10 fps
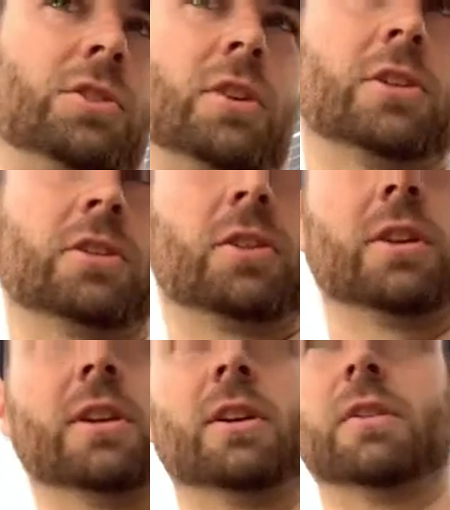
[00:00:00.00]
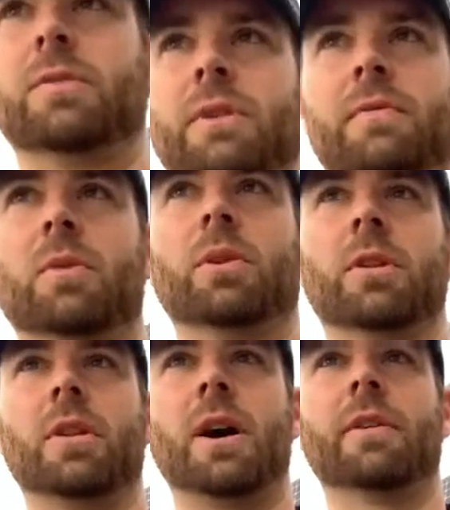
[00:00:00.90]
structure in a river with
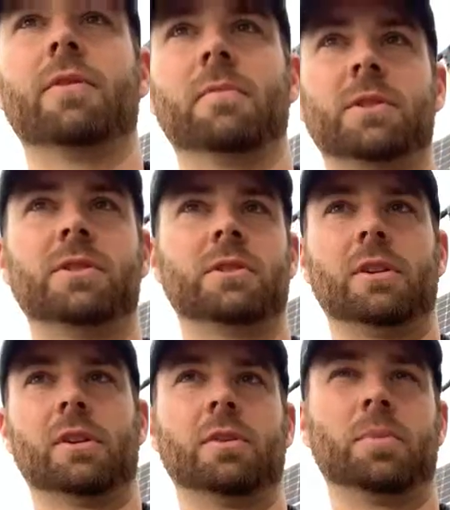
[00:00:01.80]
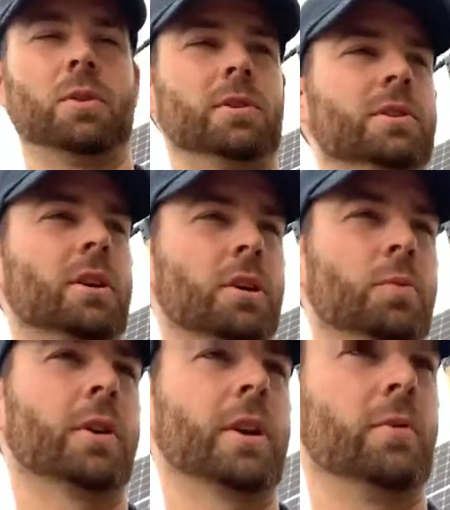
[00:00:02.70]
a lot of them. The Poudre's a
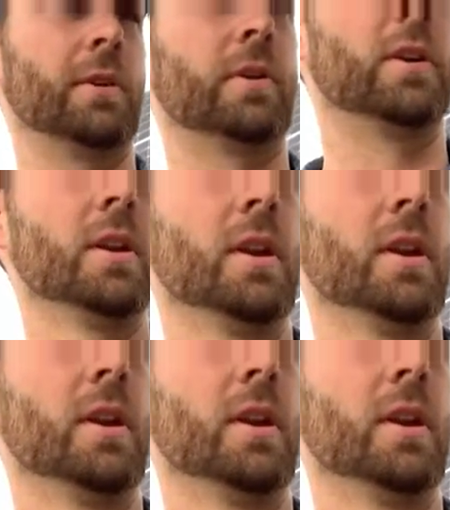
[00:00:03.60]
hard-working river.